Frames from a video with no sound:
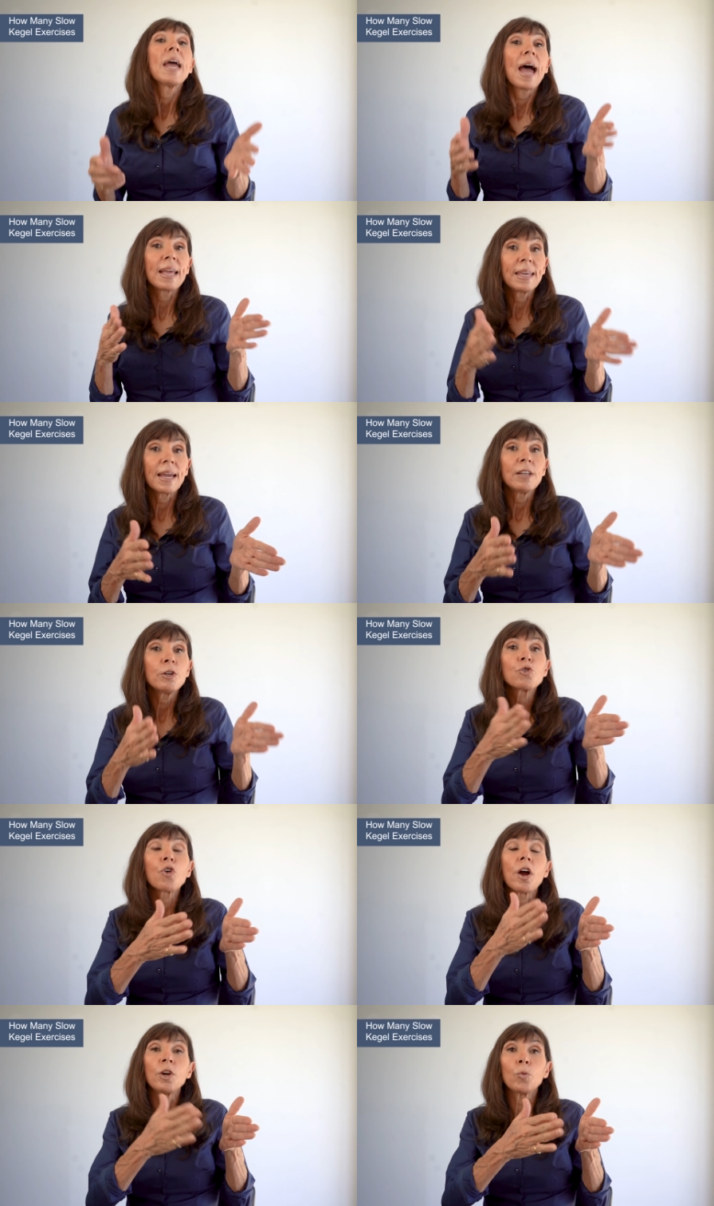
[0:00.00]
again, you're
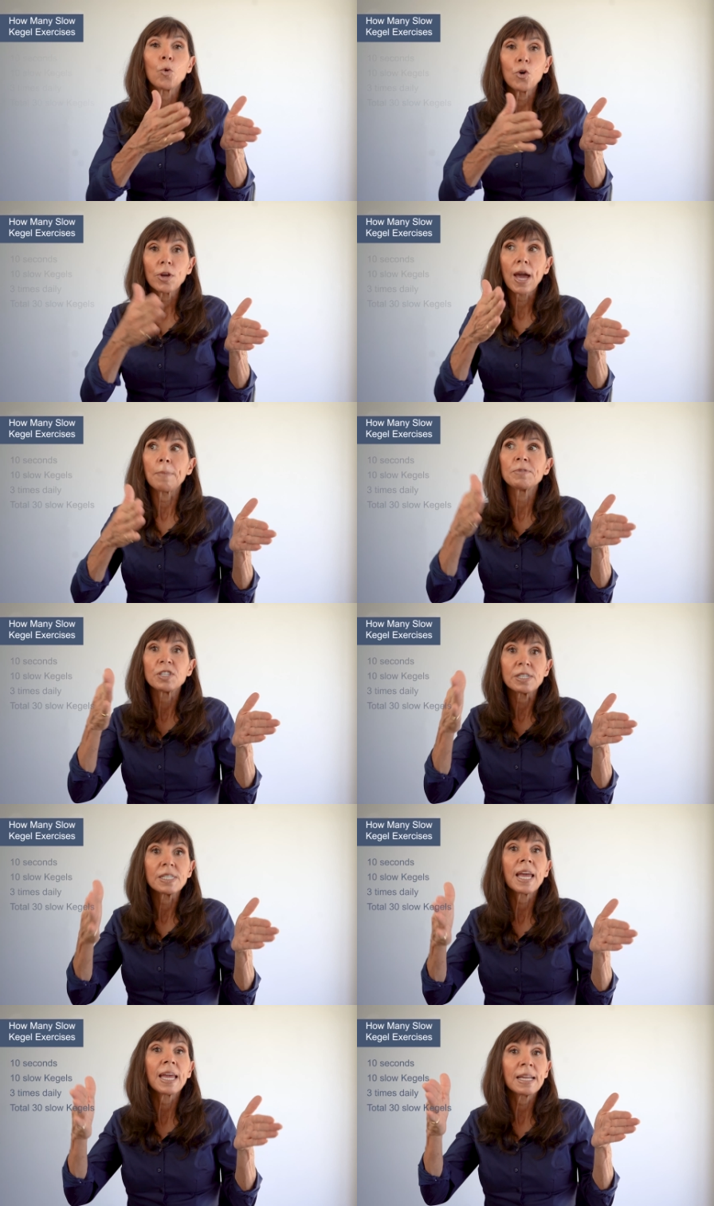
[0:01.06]
trying to work up to
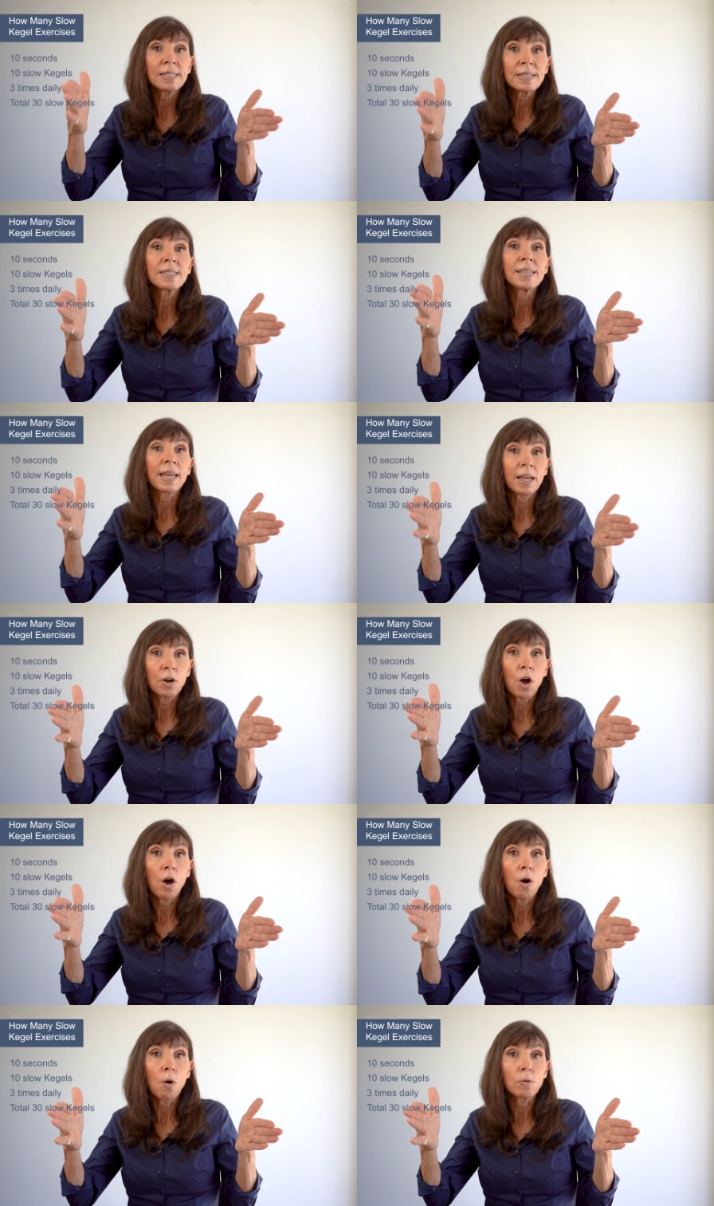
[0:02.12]
10-second
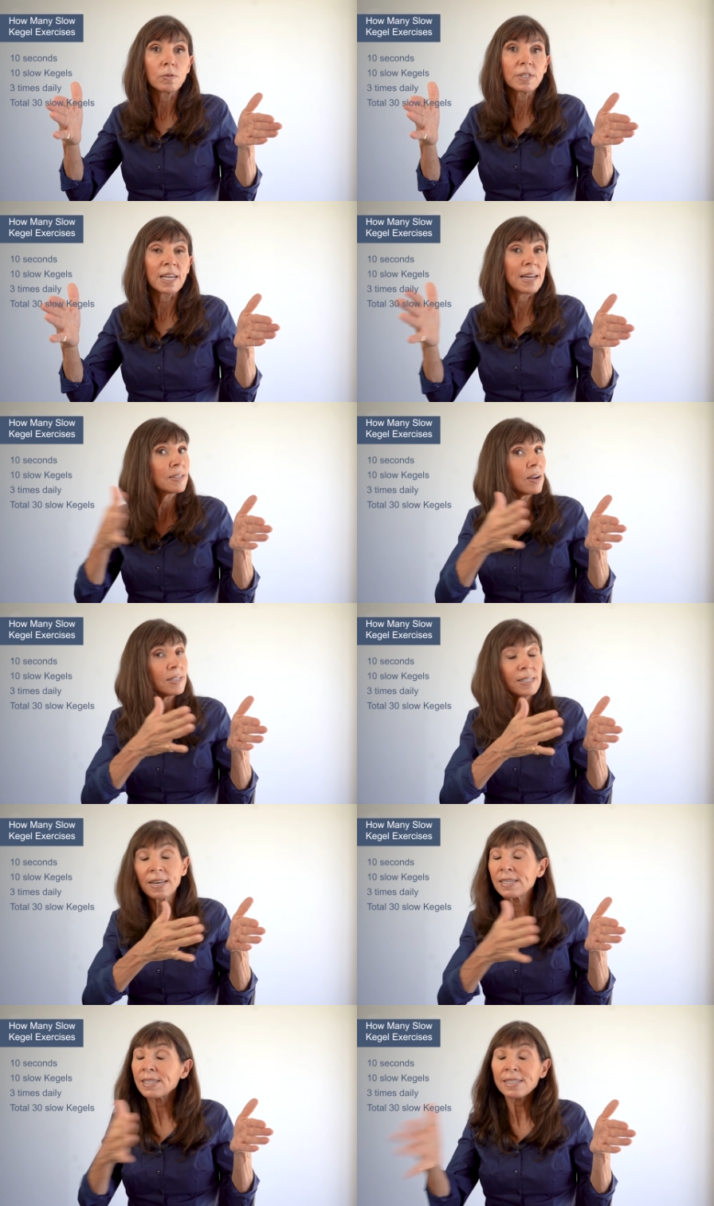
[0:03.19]
holds. And as I
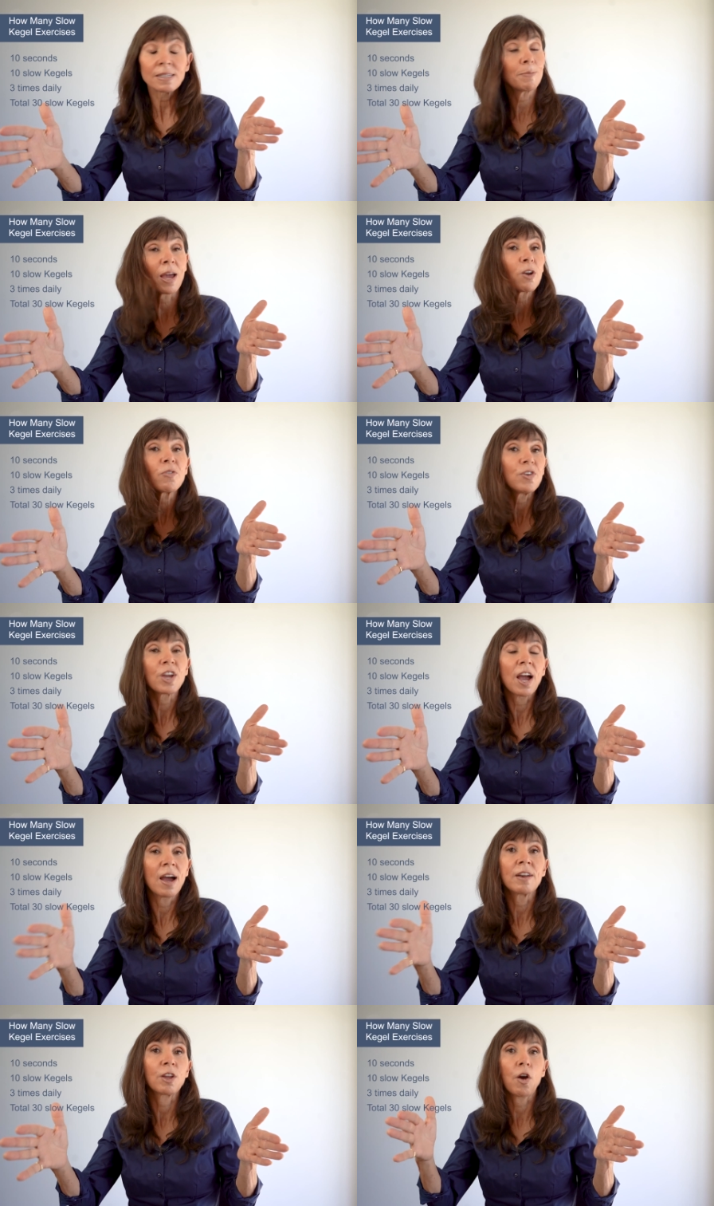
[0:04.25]
said, it doesn't matter if you
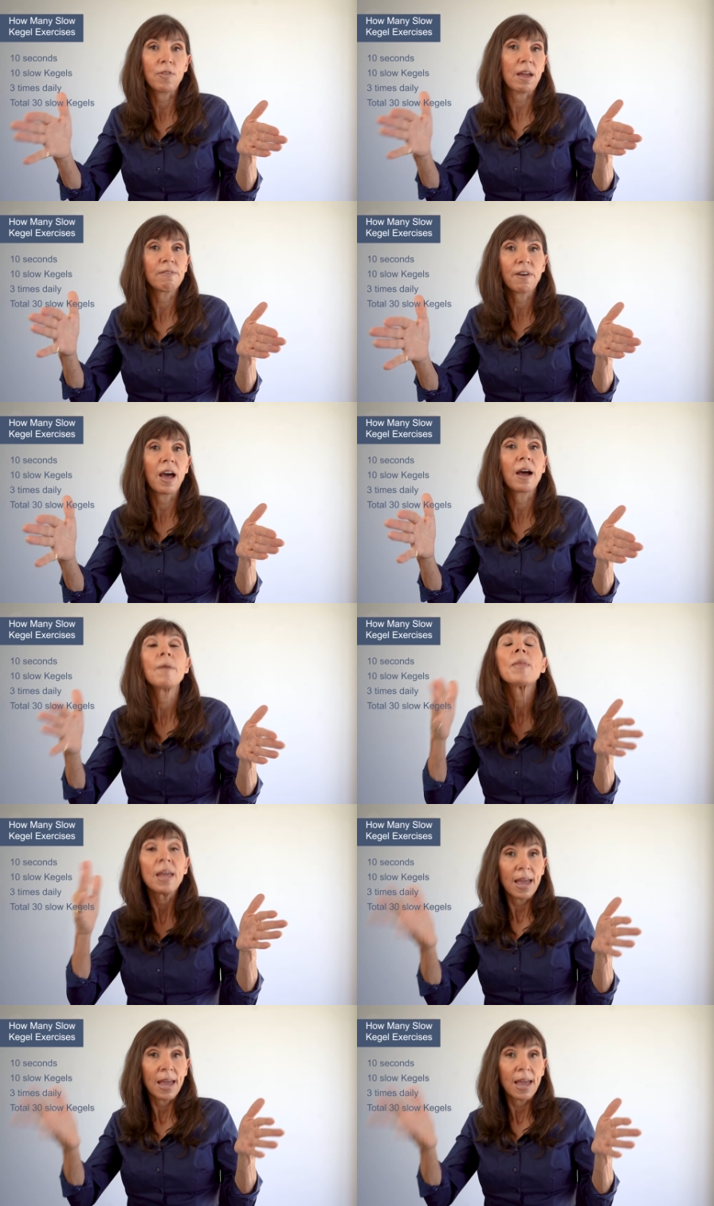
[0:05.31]
can't go that far.